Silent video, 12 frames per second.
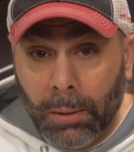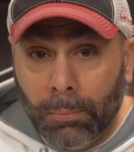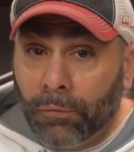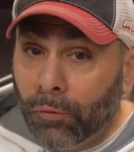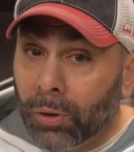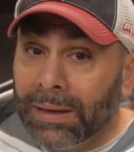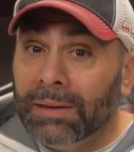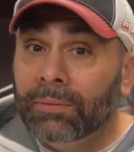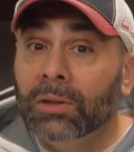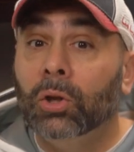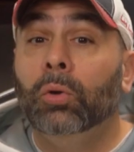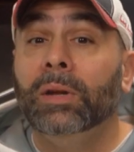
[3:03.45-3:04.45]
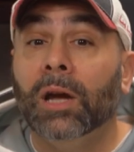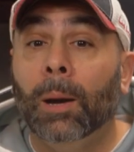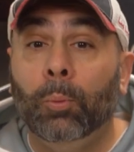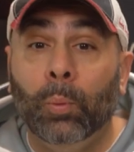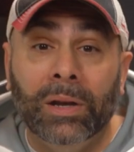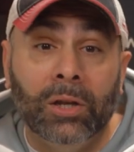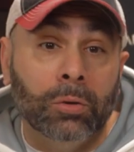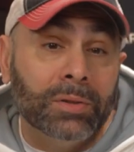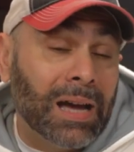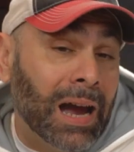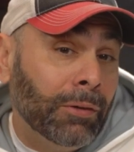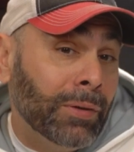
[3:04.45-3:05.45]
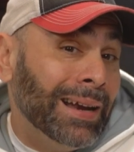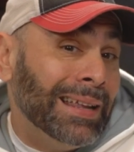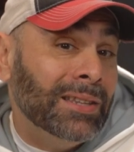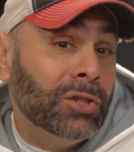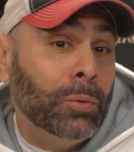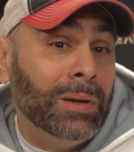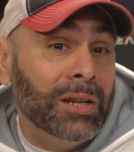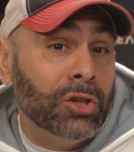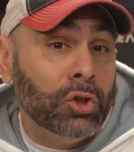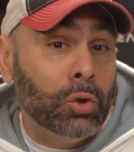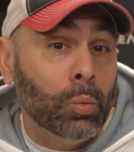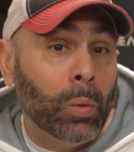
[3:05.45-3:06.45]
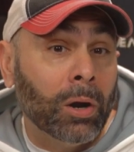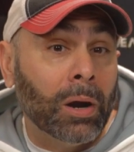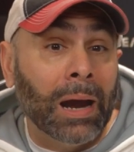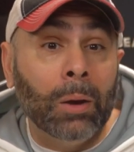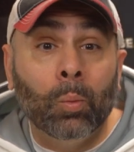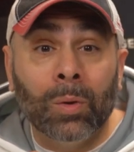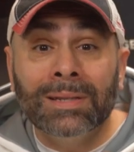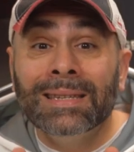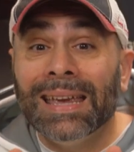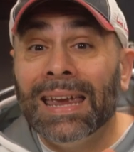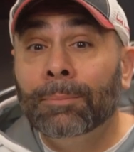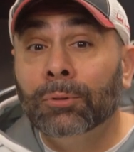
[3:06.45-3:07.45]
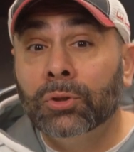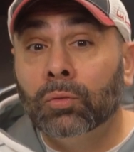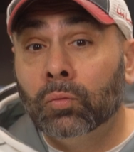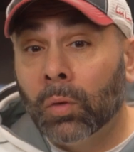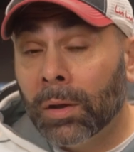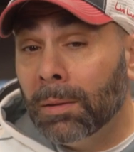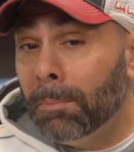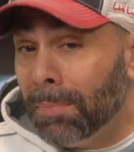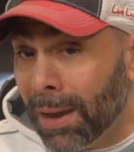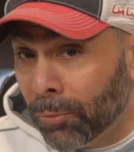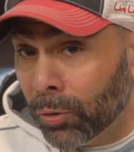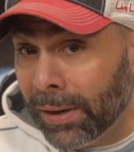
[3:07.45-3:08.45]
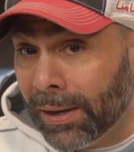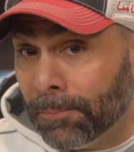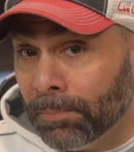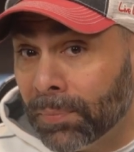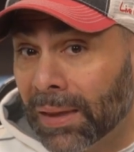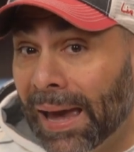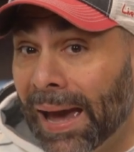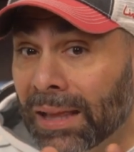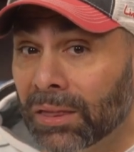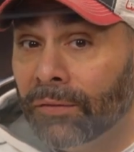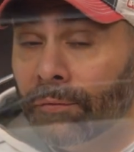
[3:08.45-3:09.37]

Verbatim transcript: Before even loading up Windows, I ran into an issue where I wasn't able to run the memory at the